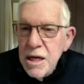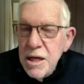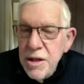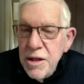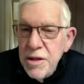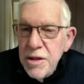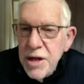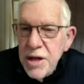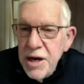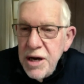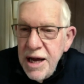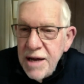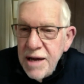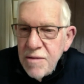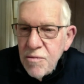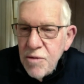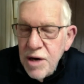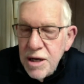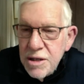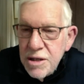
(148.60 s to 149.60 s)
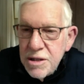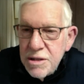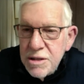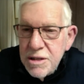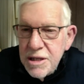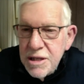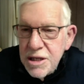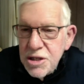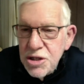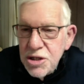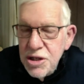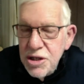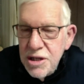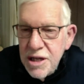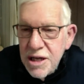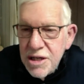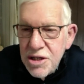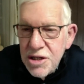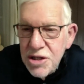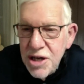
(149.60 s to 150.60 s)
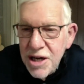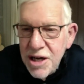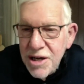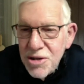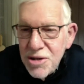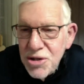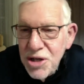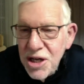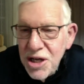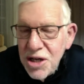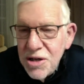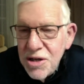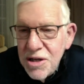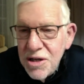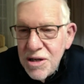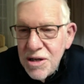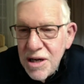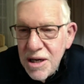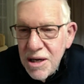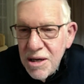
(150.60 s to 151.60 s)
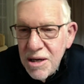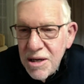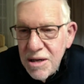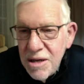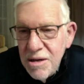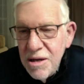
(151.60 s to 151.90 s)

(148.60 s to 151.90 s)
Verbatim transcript: the net was that that uh, she could uh,